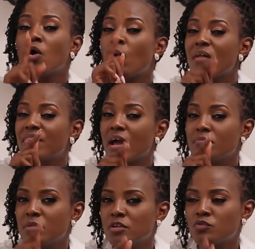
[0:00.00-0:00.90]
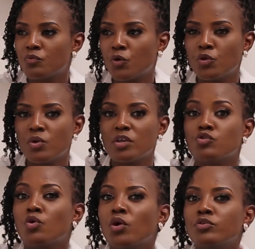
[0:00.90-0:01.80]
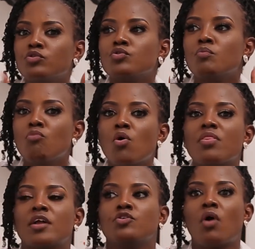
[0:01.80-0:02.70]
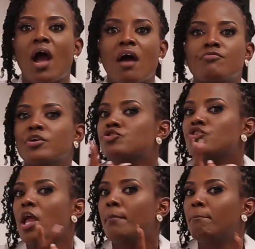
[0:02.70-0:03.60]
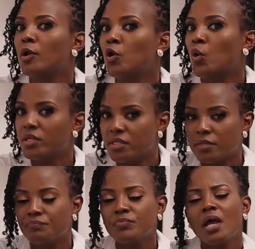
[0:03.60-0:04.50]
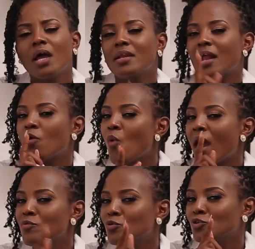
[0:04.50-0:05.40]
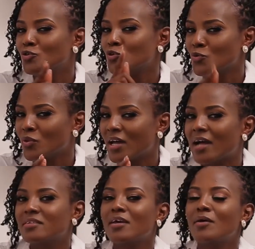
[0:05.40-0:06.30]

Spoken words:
What that means for you is you're going to do more than your average employee. Now, why would you do that?